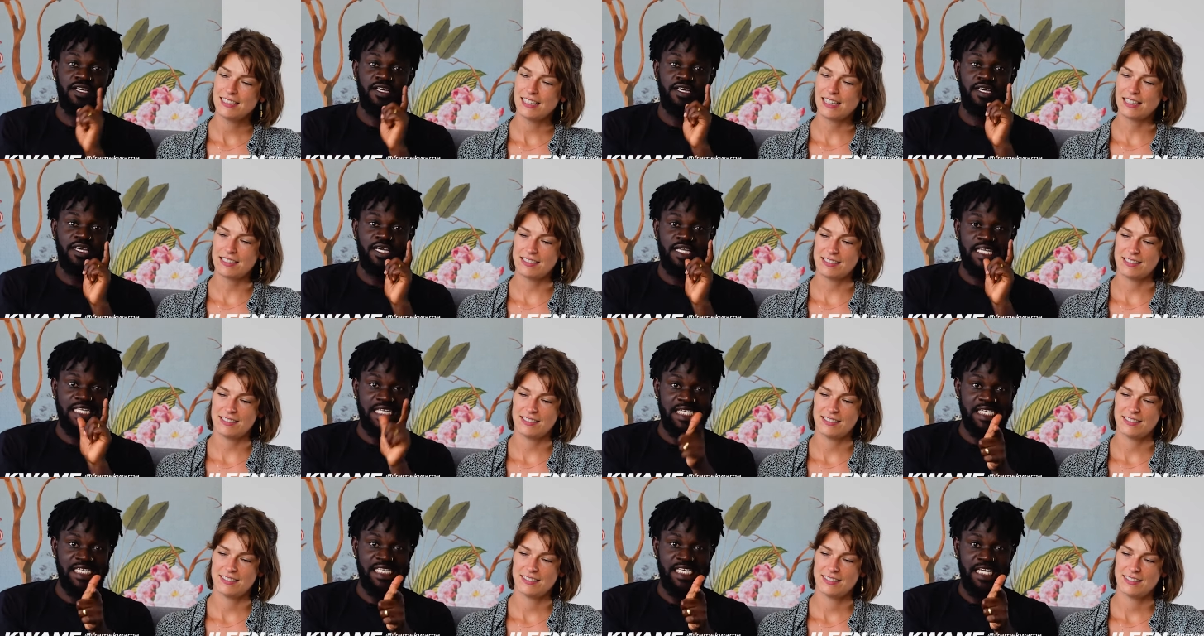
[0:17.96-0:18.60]

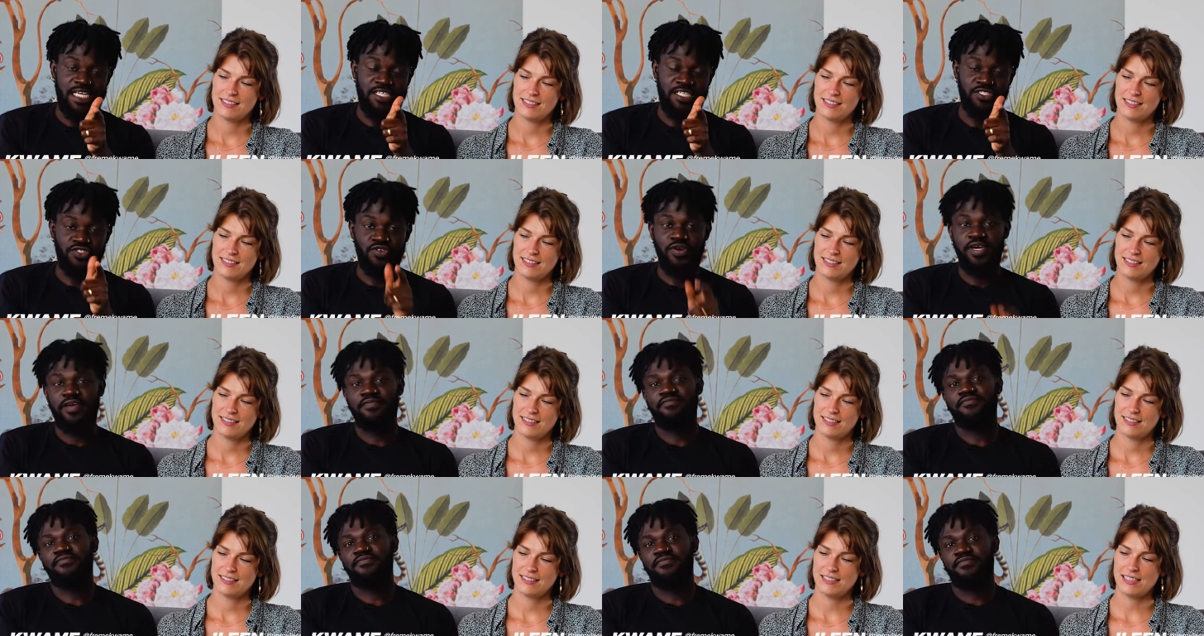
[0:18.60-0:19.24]
Speaker 1: Yes.
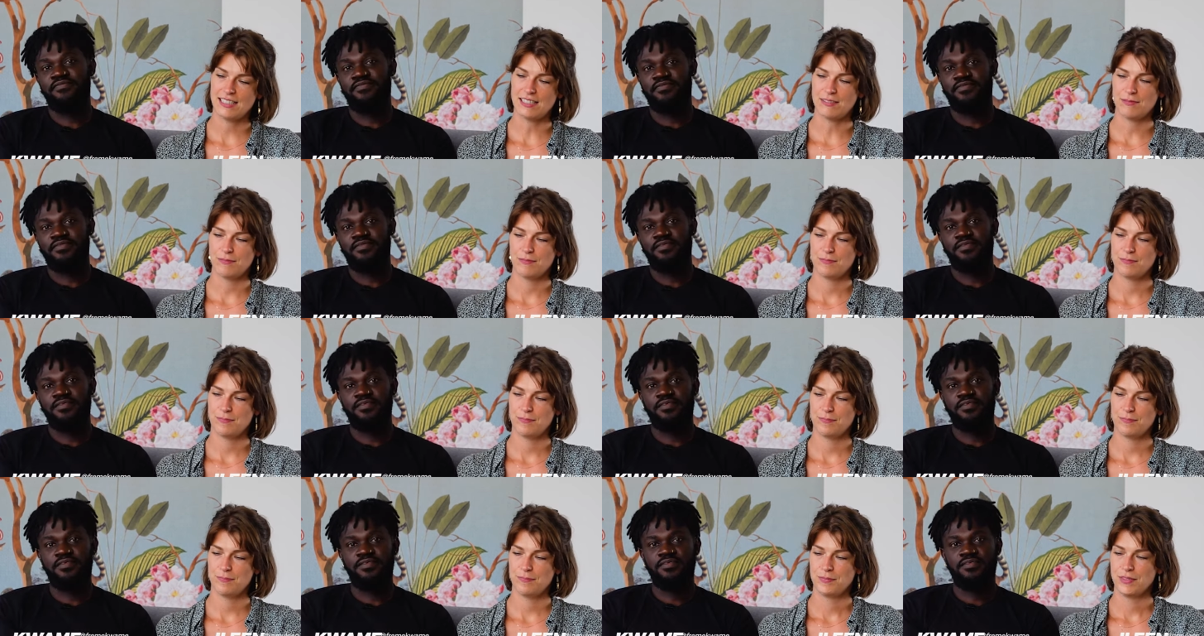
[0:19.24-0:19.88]
Enjoy.
Speaker 2: Yeah.
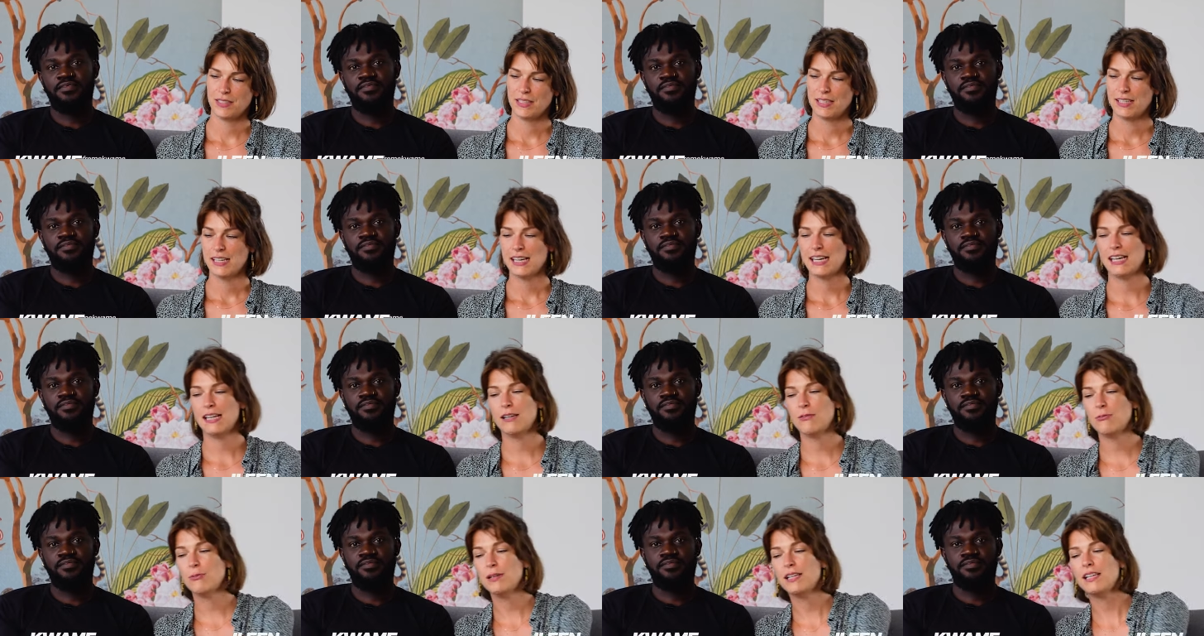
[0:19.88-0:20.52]

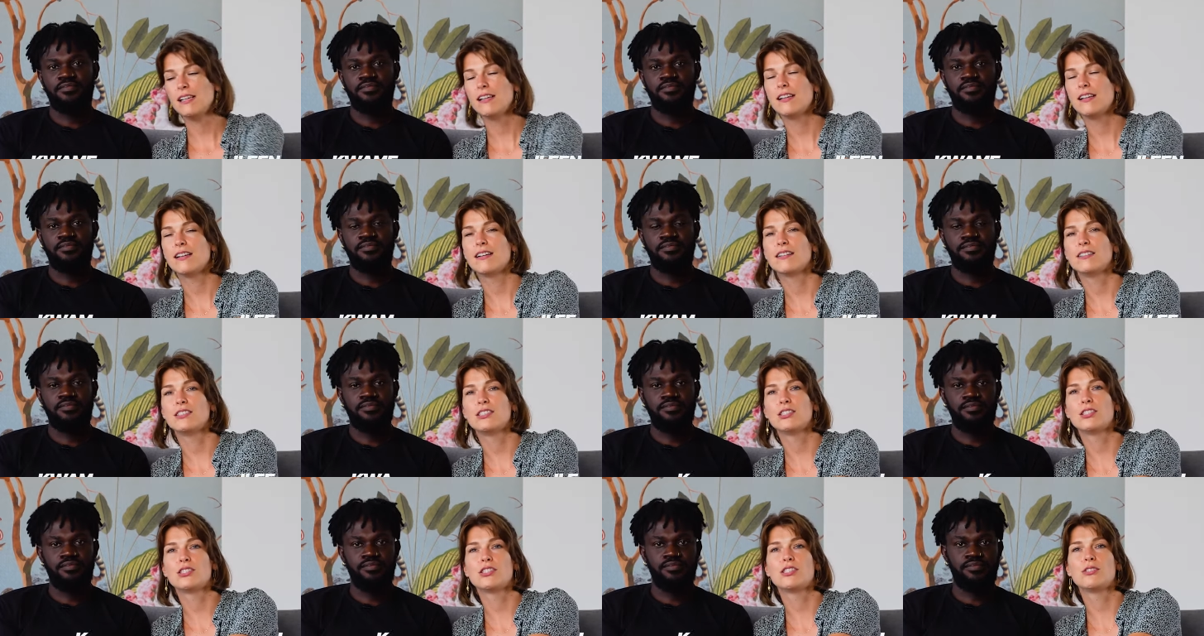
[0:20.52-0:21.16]
And we
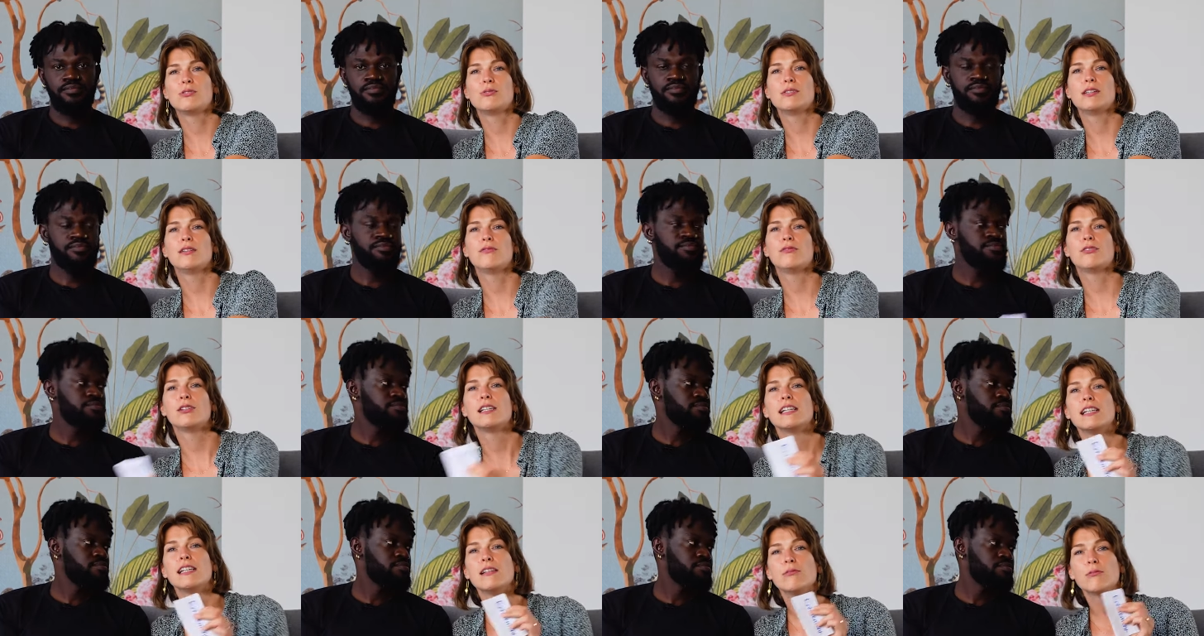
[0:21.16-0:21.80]
just do. If
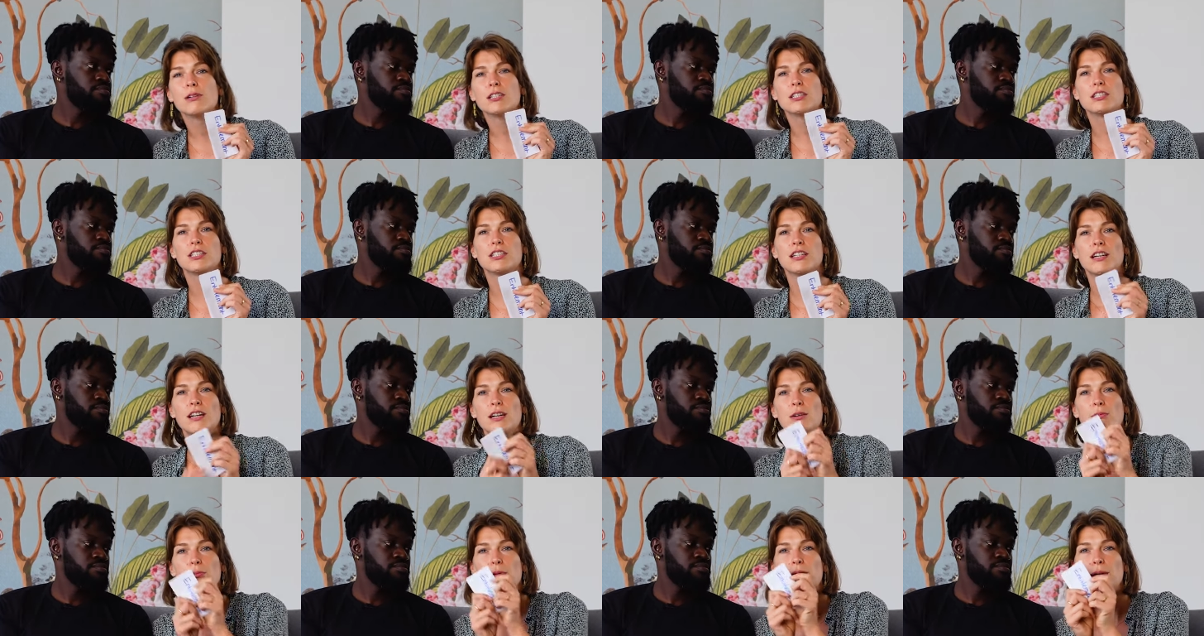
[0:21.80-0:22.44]
you didn't watch,
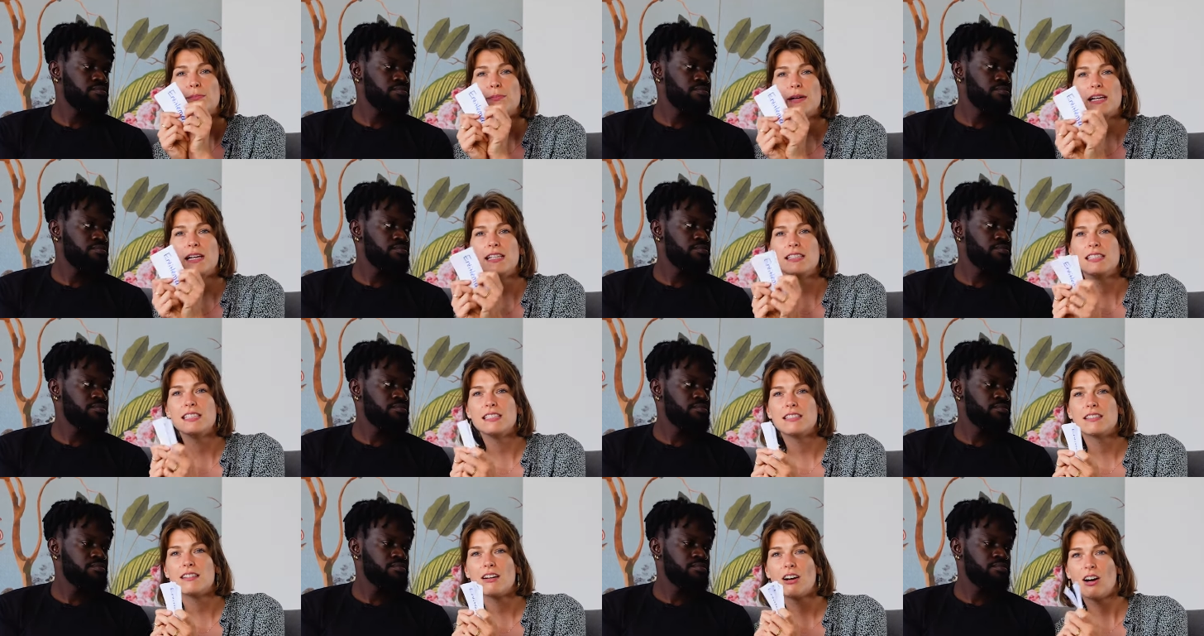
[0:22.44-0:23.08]
we made
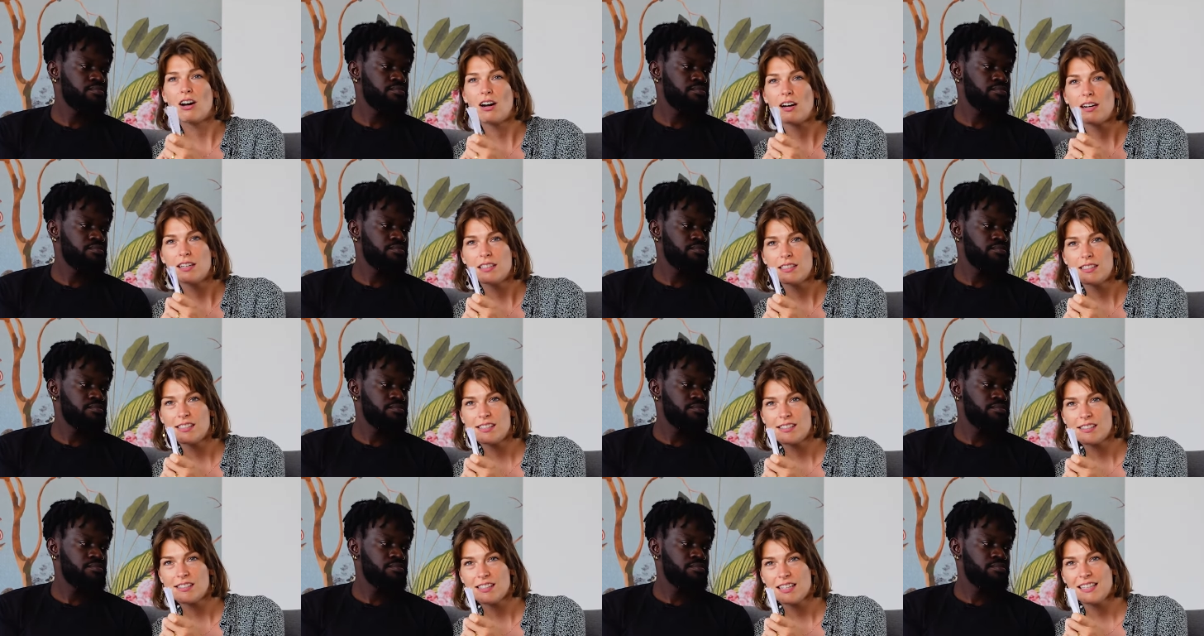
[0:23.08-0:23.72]
these
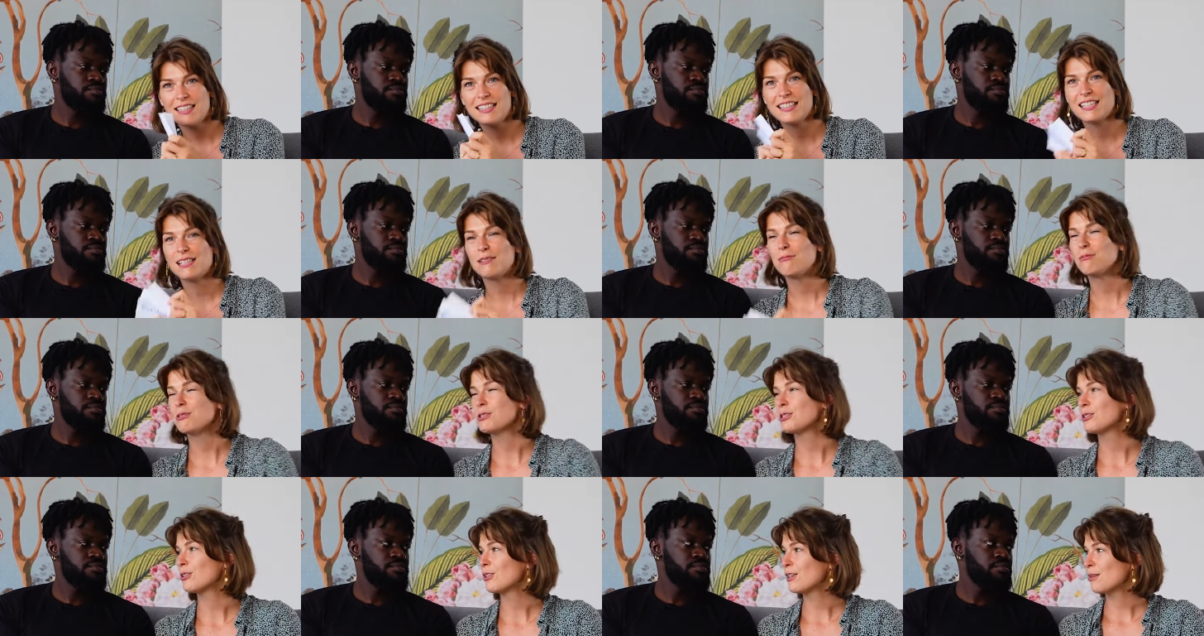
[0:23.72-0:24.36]
cards, and then
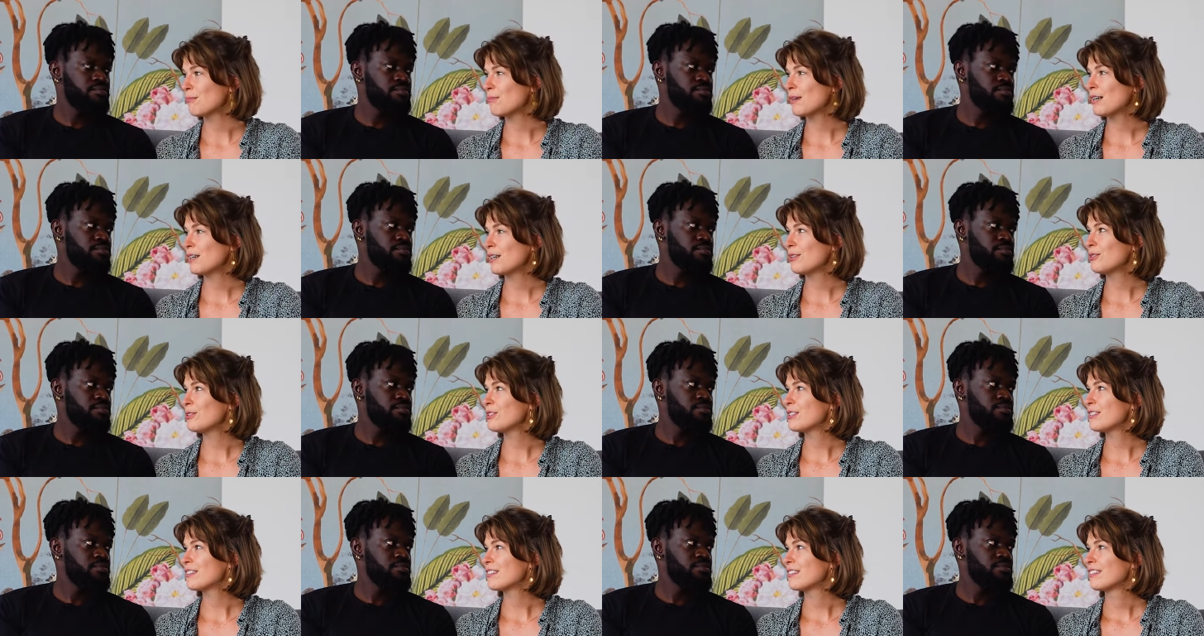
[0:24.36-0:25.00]
we'll talk
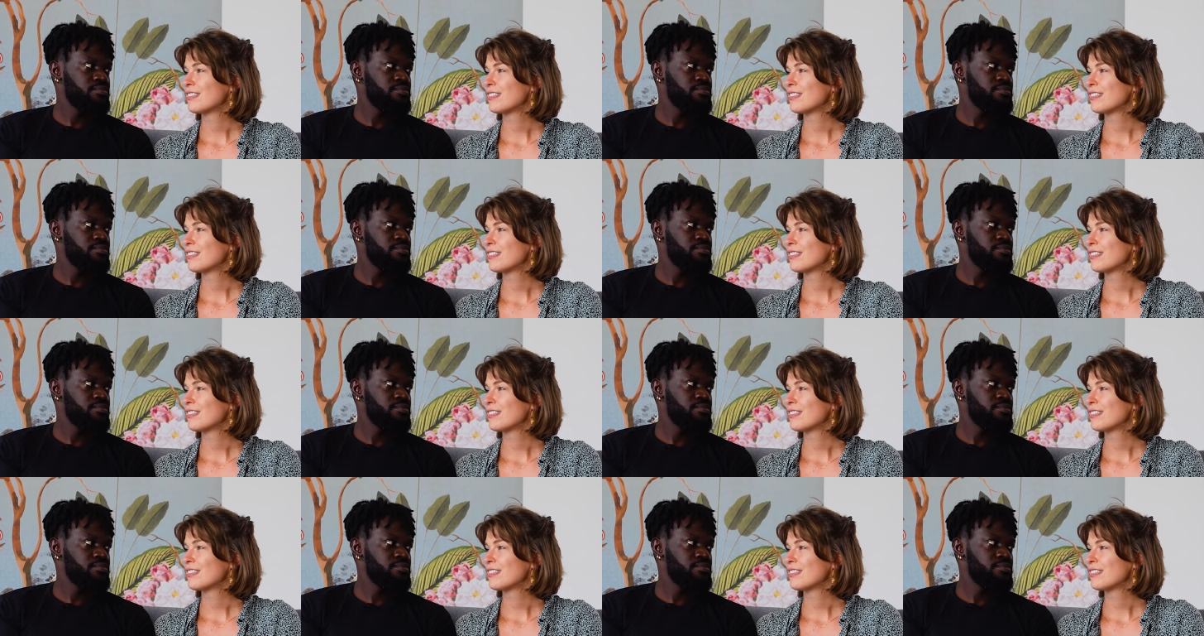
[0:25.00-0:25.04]
about